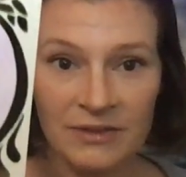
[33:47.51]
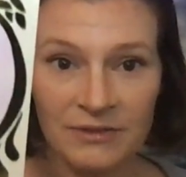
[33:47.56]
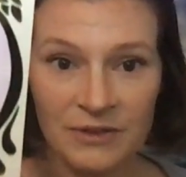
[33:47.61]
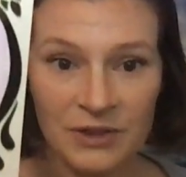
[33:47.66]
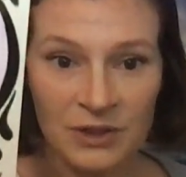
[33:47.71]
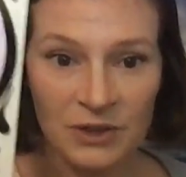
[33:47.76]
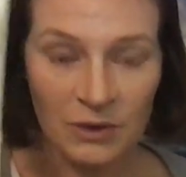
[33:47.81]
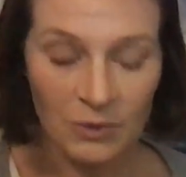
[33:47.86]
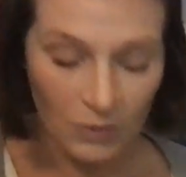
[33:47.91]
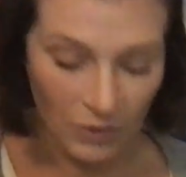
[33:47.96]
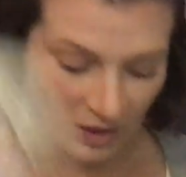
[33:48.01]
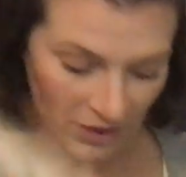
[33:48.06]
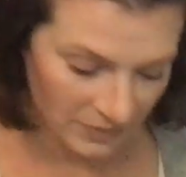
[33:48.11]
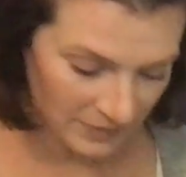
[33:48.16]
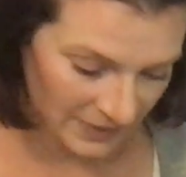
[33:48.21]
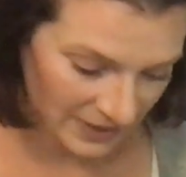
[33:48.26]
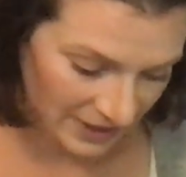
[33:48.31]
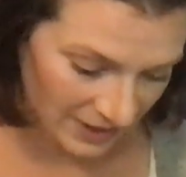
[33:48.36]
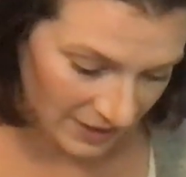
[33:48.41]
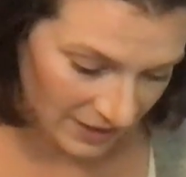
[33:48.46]
if you don't want to
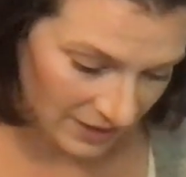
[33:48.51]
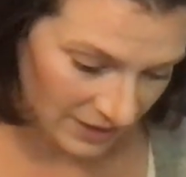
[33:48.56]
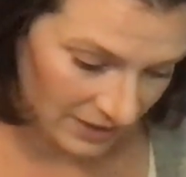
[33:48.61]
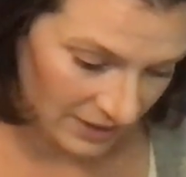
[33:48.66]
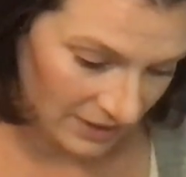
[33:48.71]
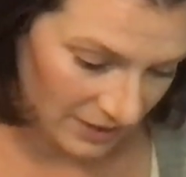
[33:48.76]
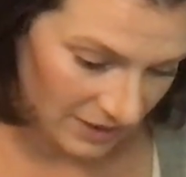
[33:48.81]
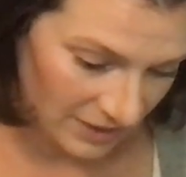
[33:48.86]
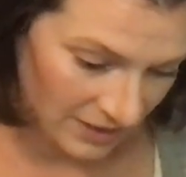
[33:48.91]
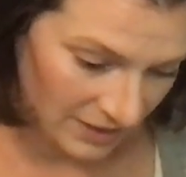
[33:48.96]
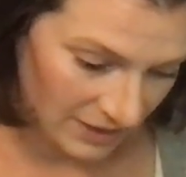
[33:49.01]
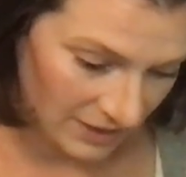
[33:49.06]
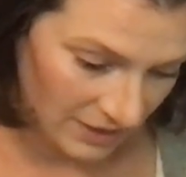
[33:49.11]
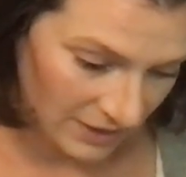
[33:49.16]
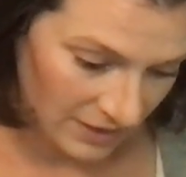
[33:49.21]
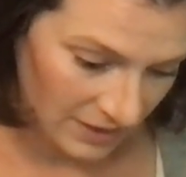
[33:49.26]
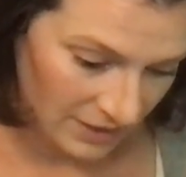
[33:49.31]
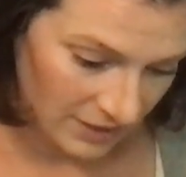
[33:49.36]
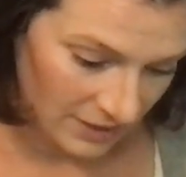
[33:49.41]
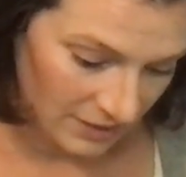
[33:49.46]
be.
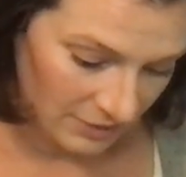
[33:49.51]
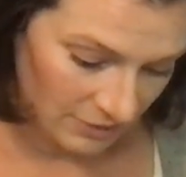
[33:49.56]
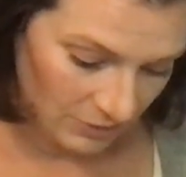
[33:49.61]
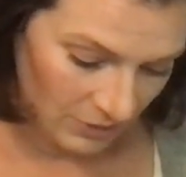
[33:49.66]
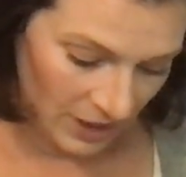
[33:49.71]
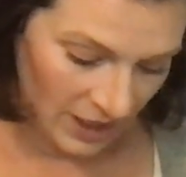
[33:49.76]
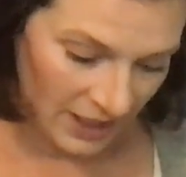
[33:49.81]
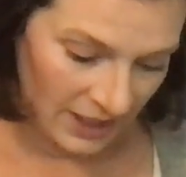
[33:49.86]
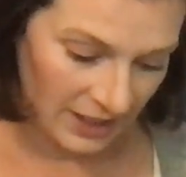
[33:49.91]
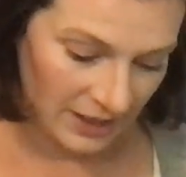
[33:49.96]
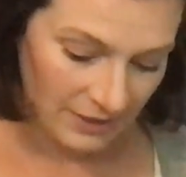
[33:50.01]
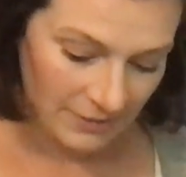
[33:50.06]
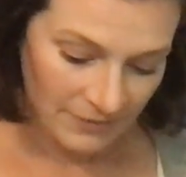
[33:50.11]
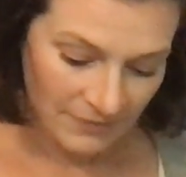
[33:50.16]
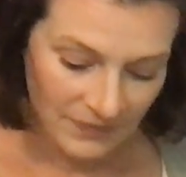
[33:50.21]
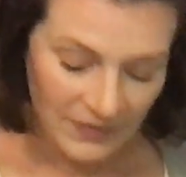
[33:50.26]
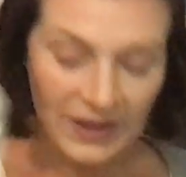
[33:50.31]
Right?